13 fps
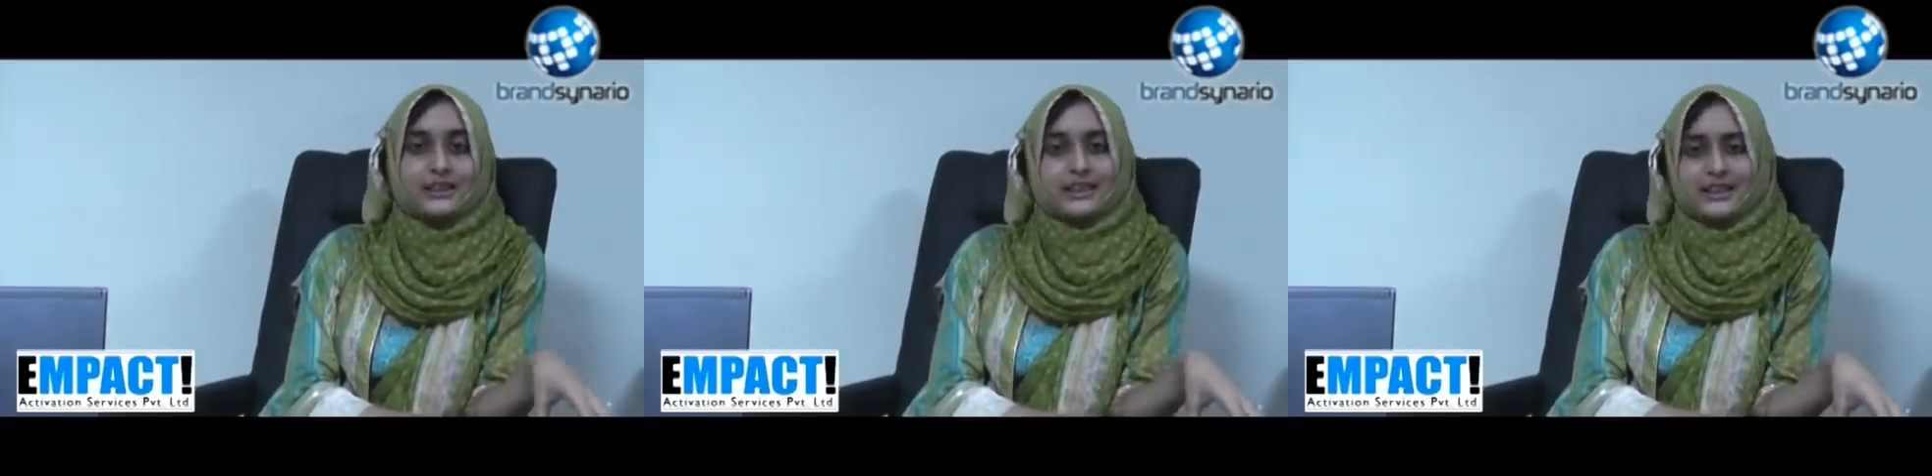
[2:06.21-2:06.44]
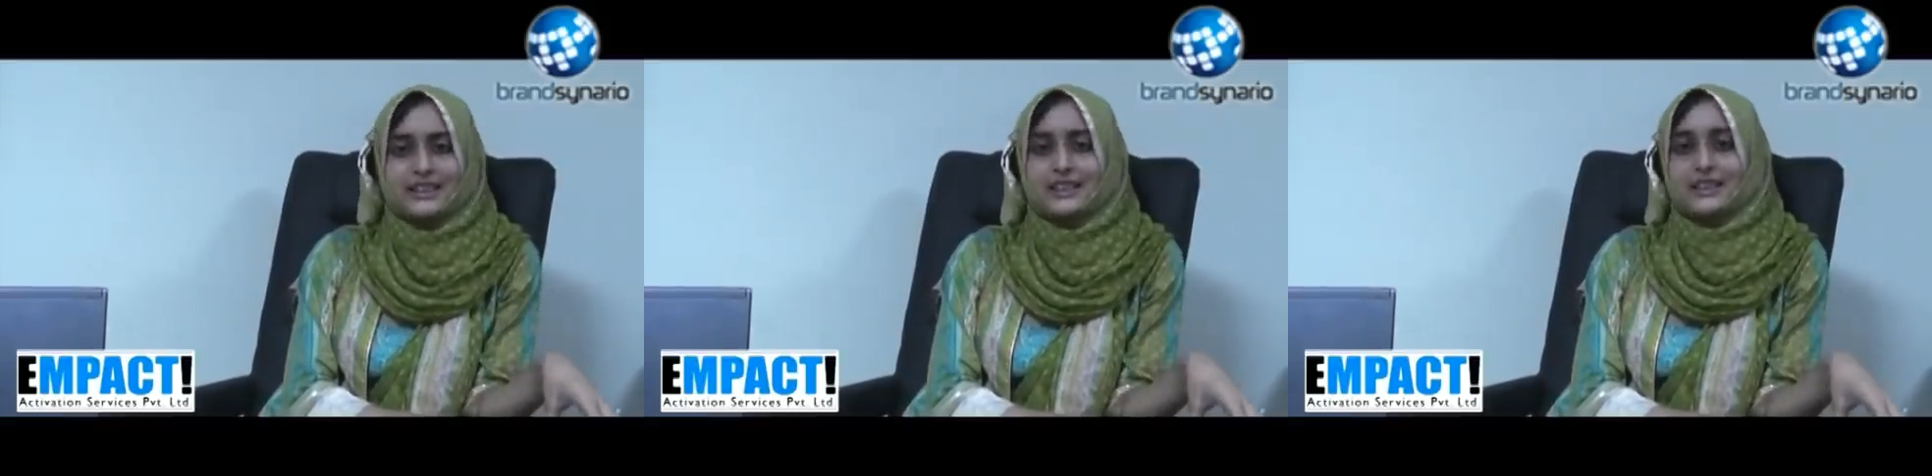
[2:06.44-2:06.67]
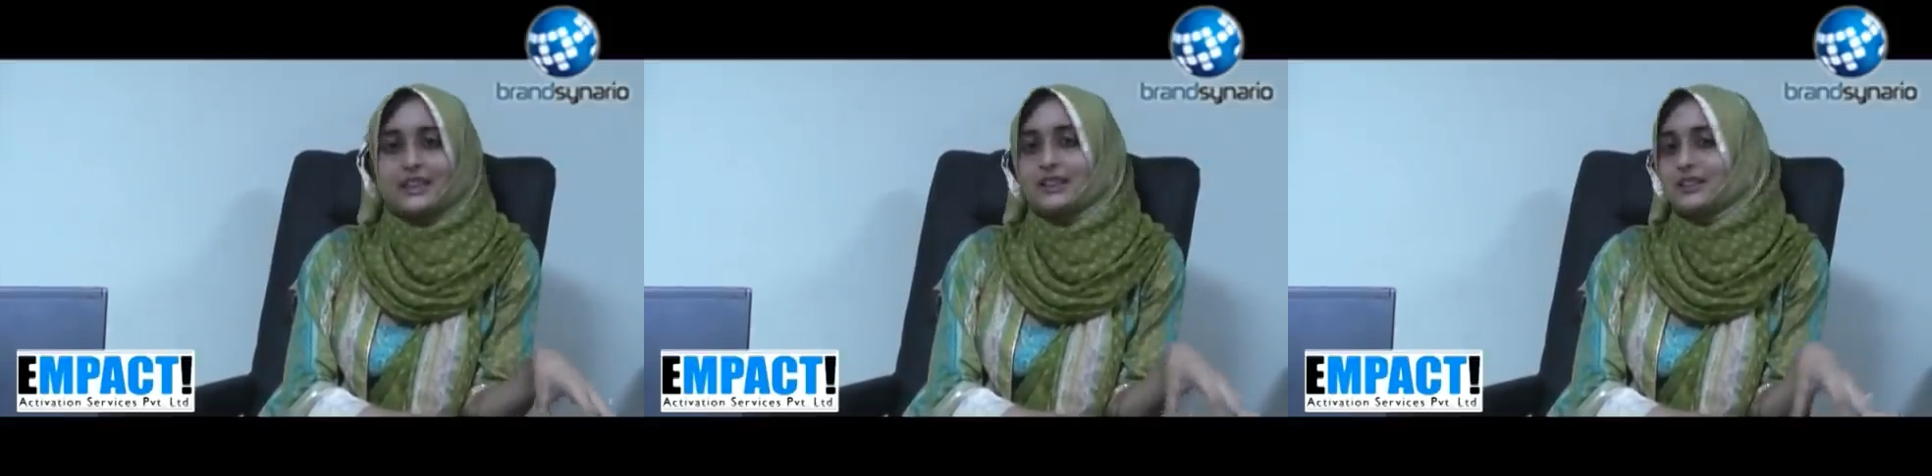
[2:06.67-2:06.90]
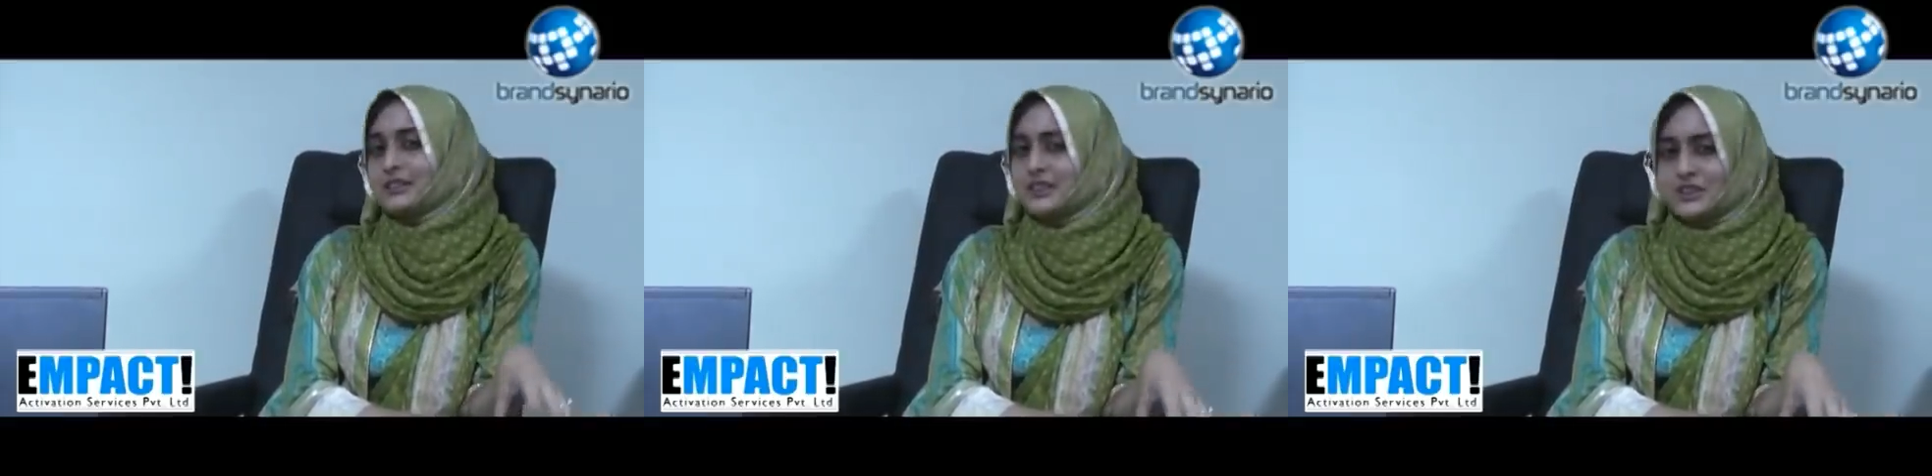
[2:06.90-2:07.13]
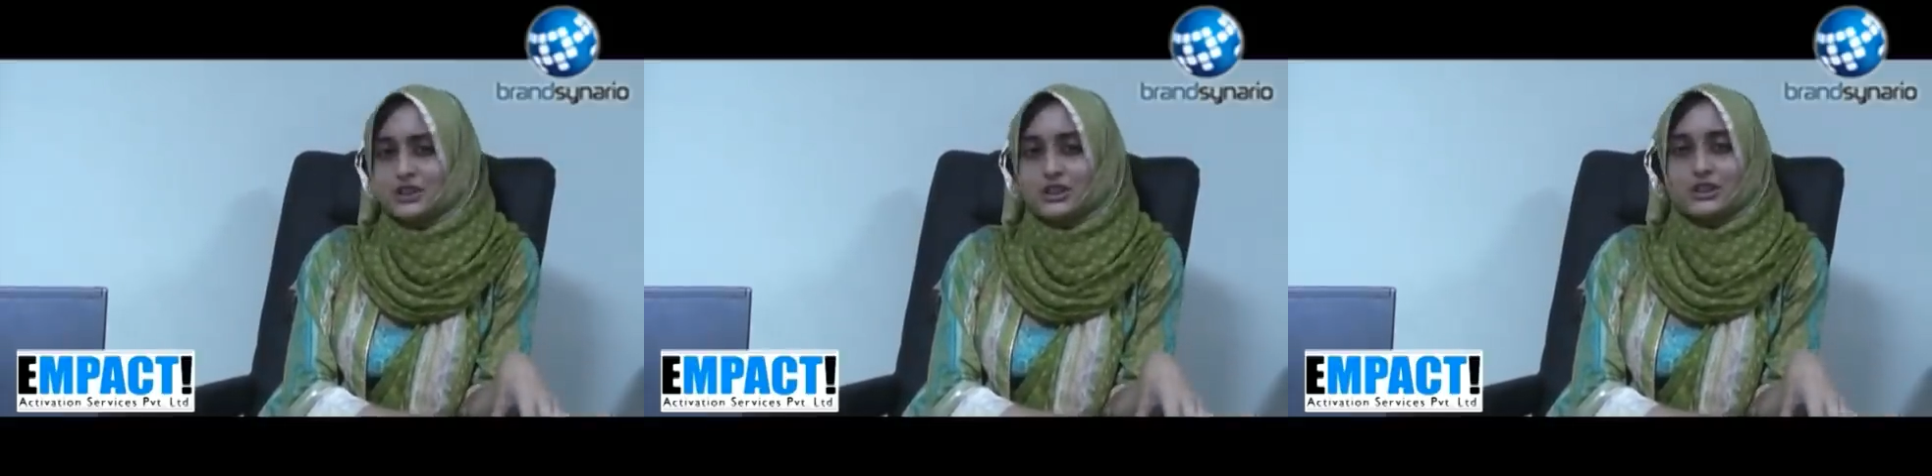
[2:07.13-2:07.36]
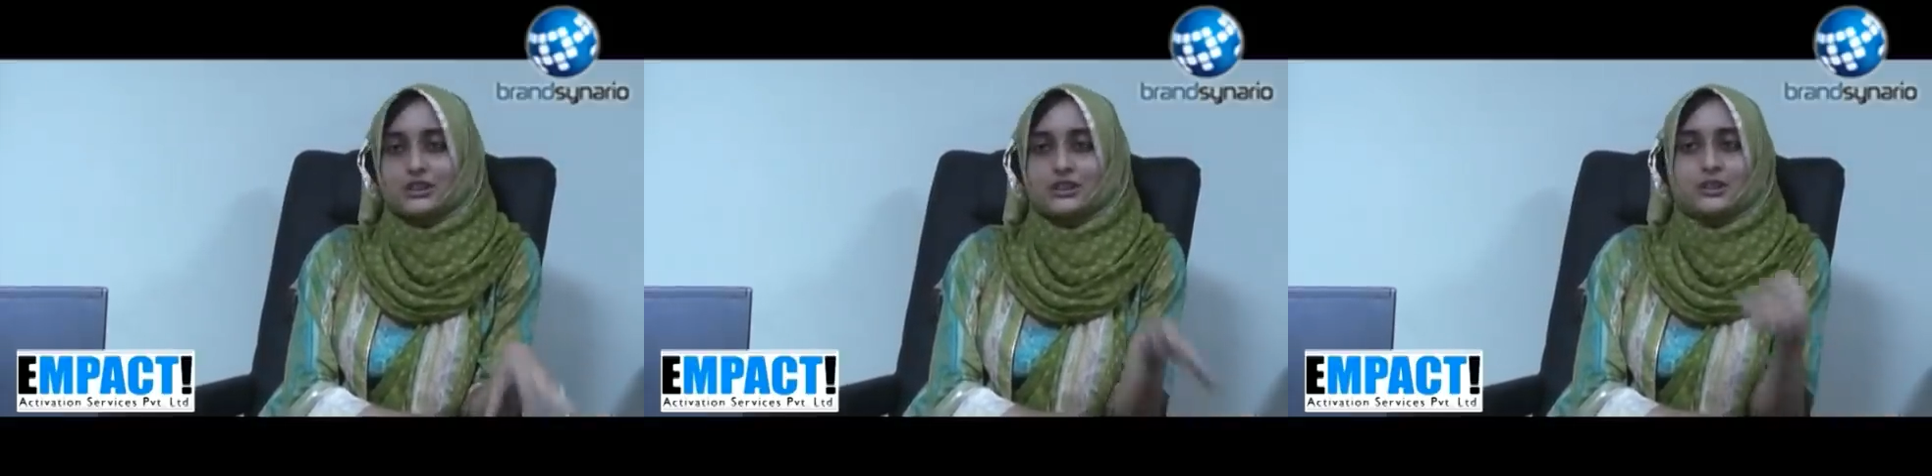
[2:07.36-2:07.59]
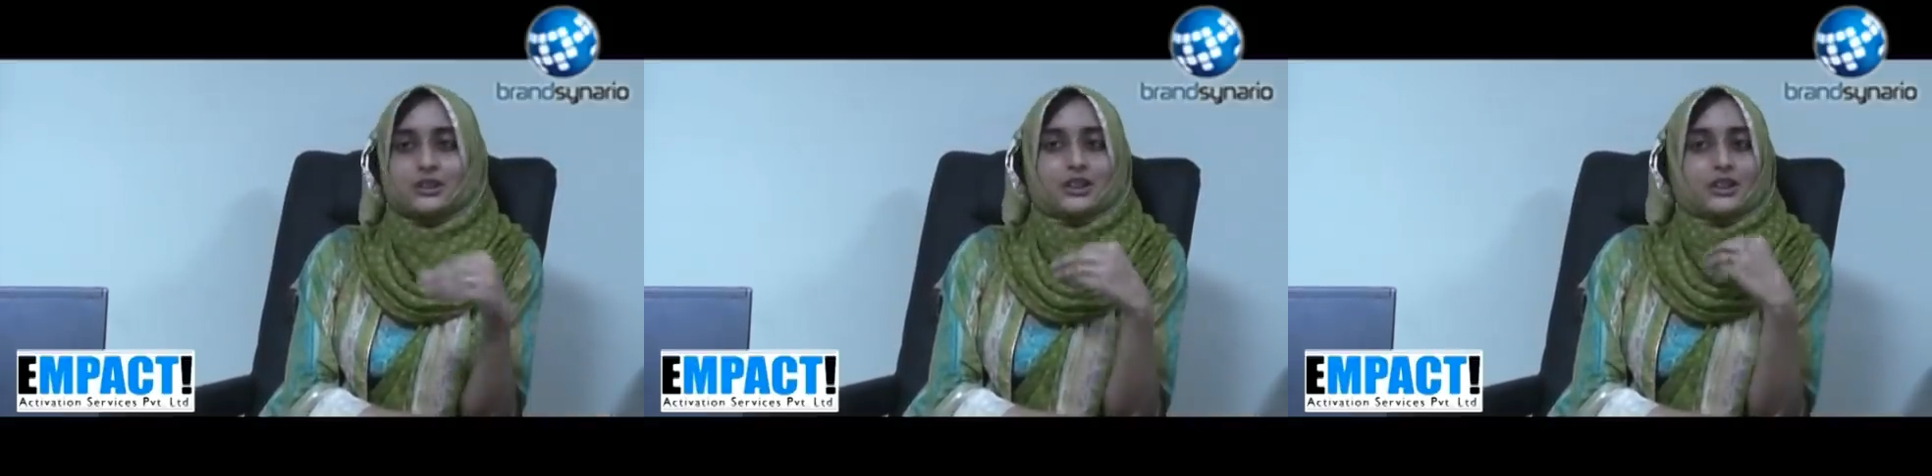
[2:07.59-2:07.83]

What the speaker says: ATL, digital,